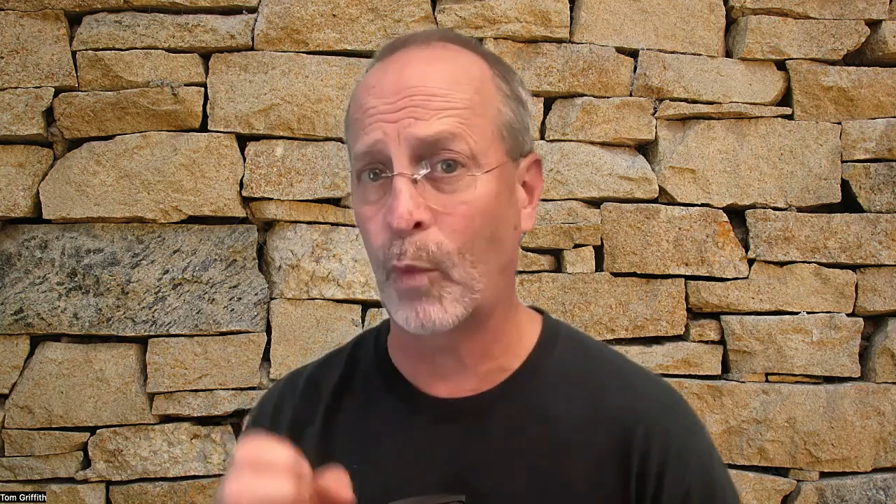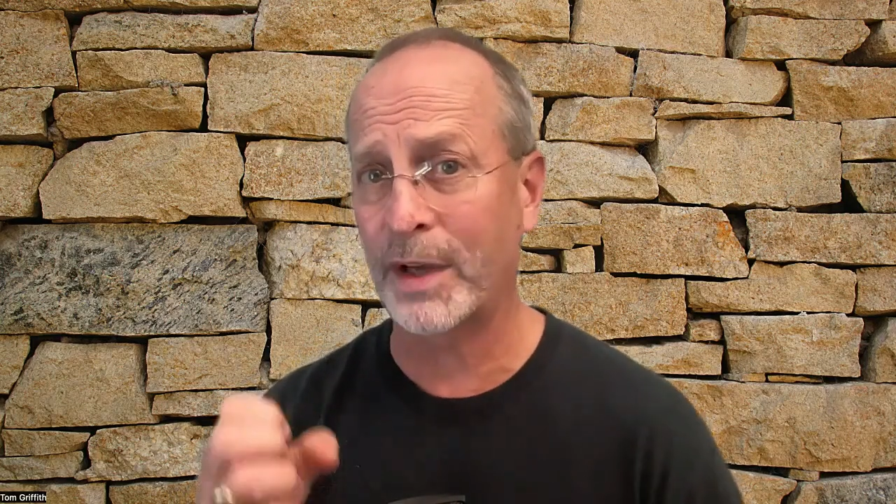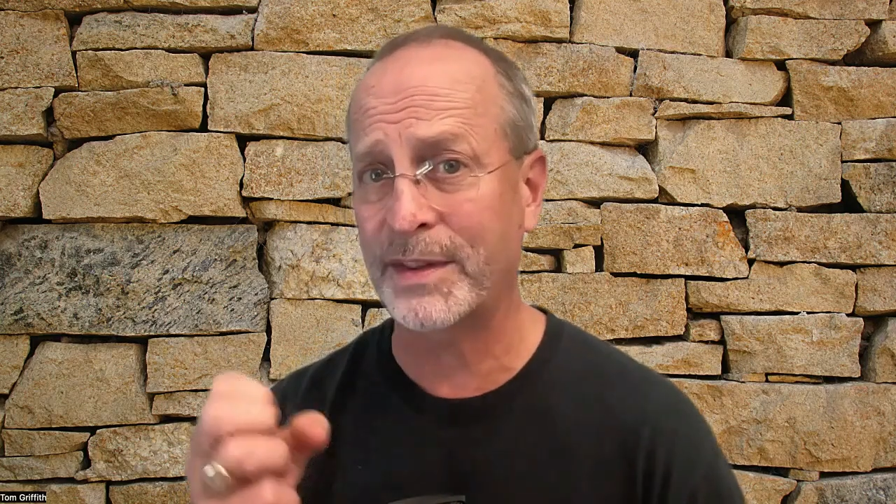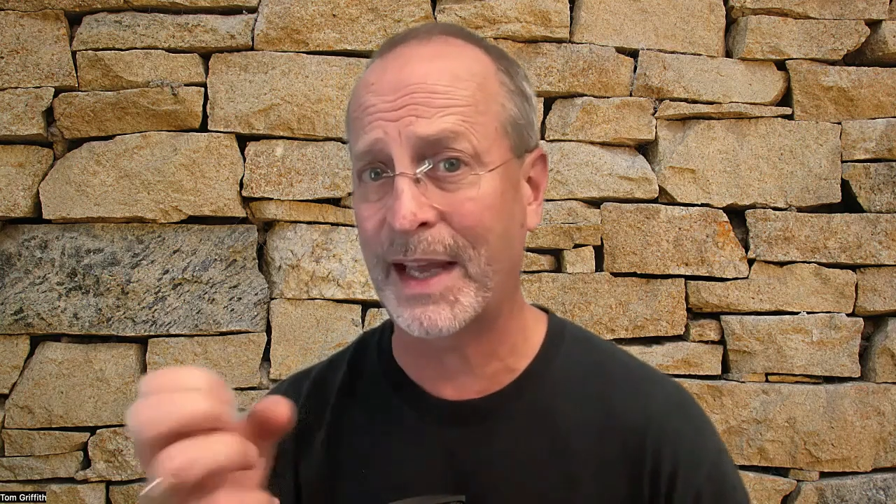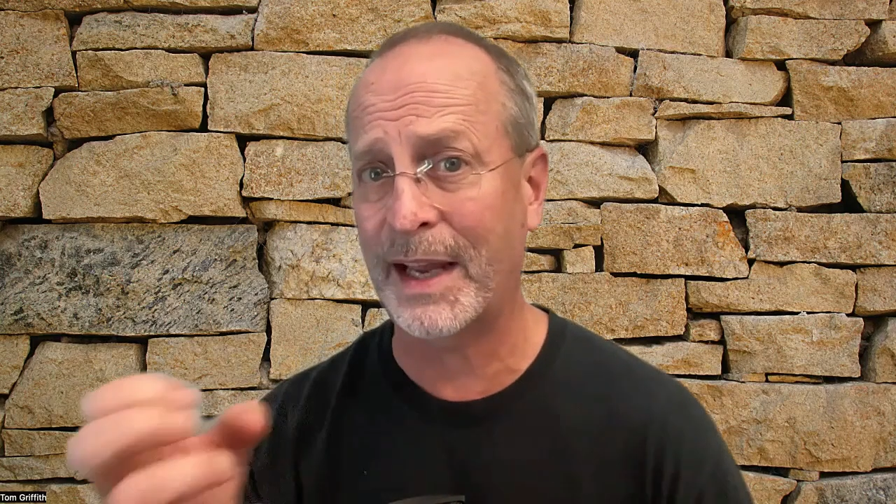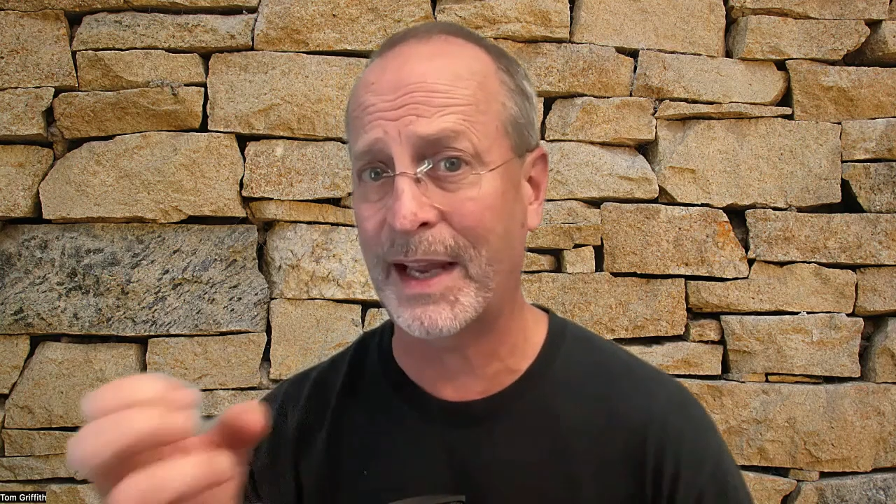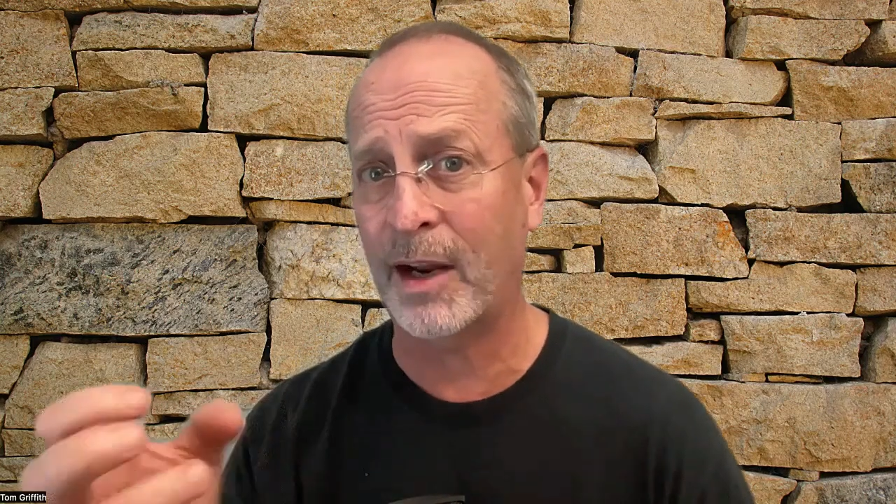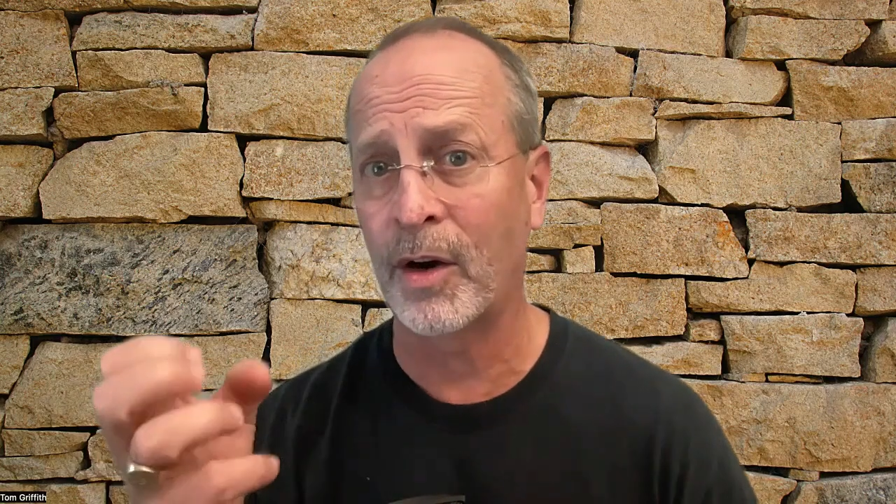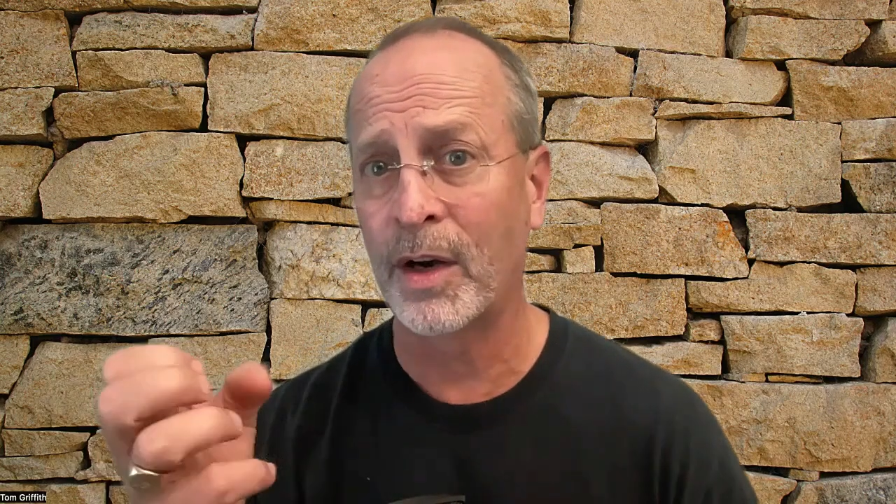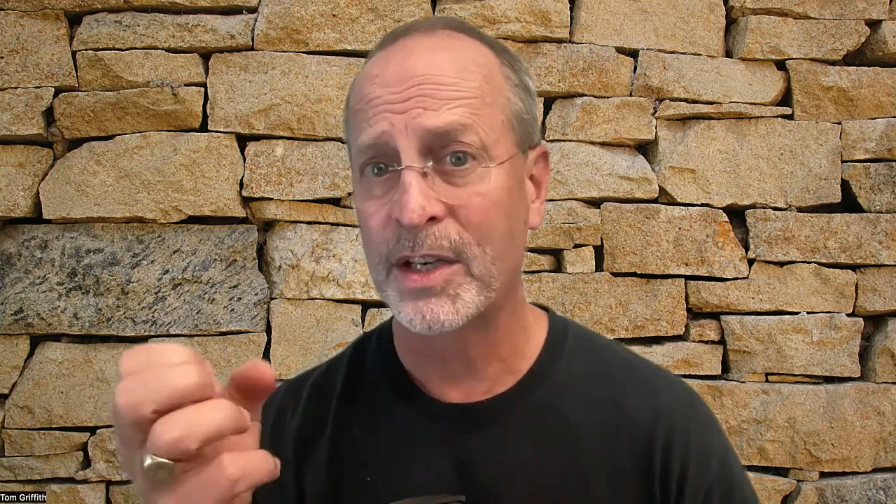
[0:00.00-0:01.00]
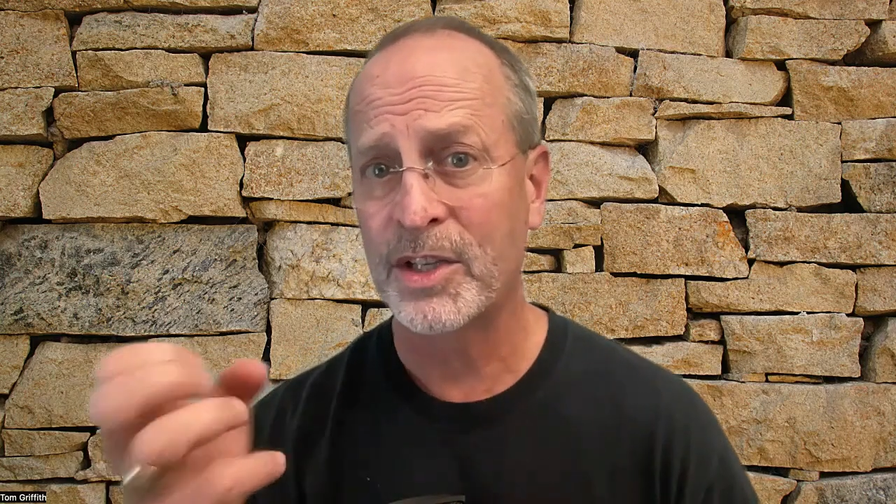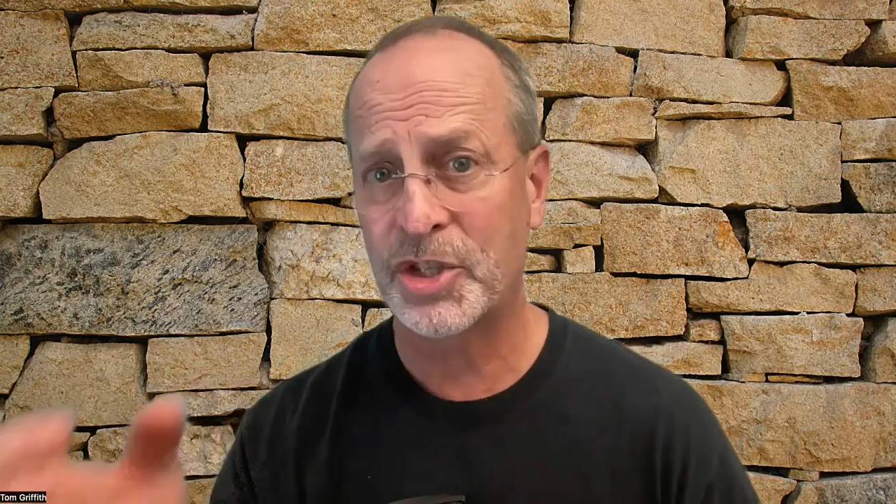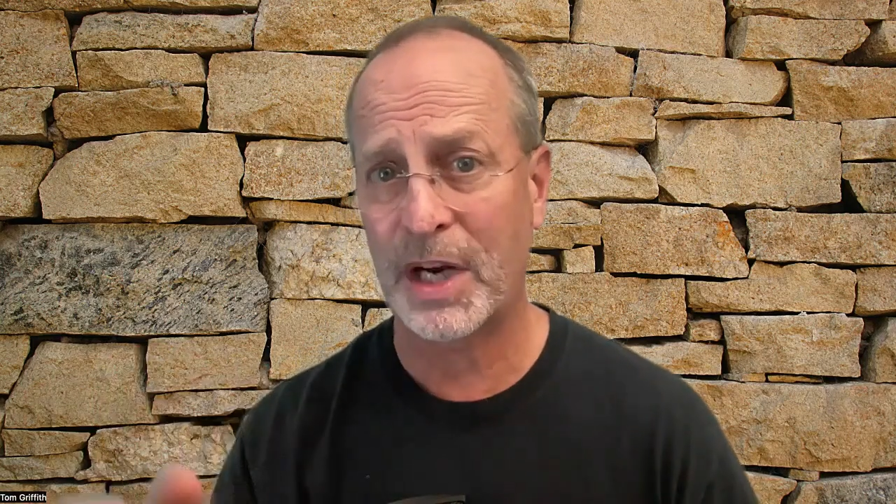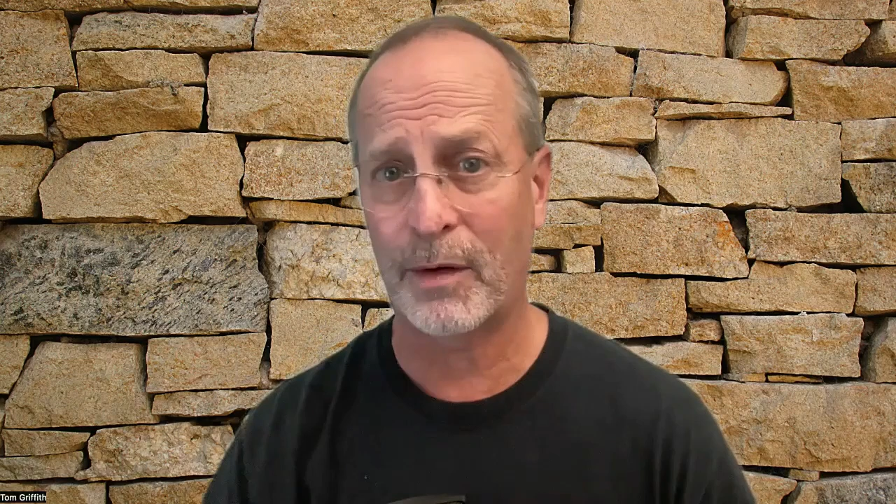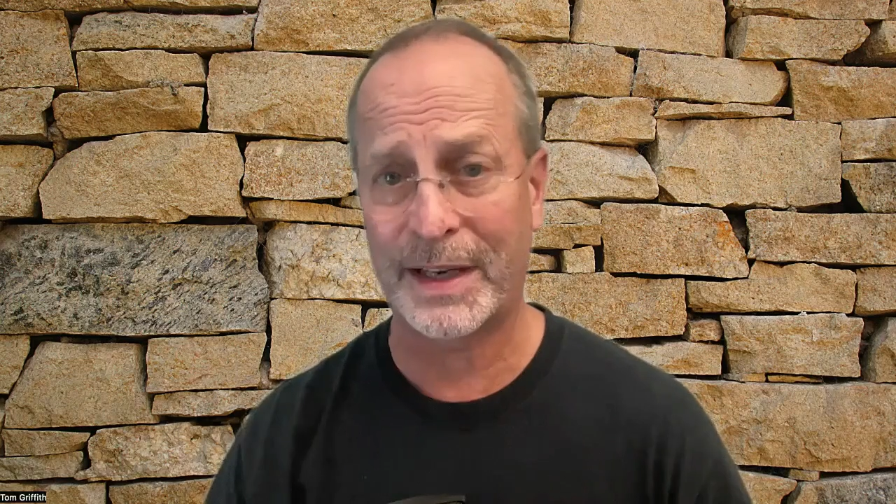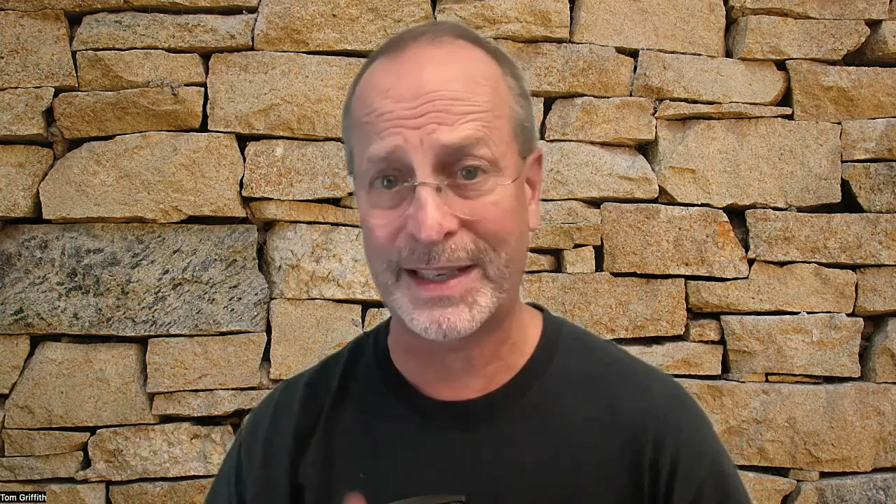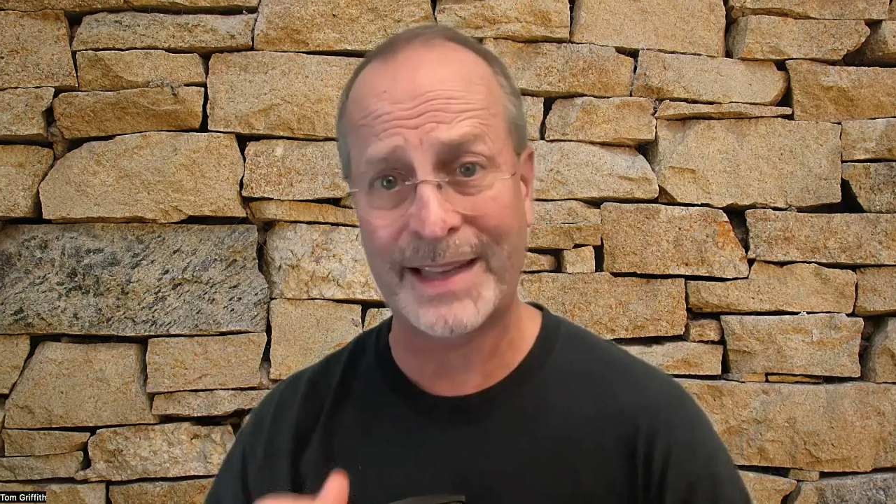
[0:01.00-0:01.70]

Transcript: what they are sharing?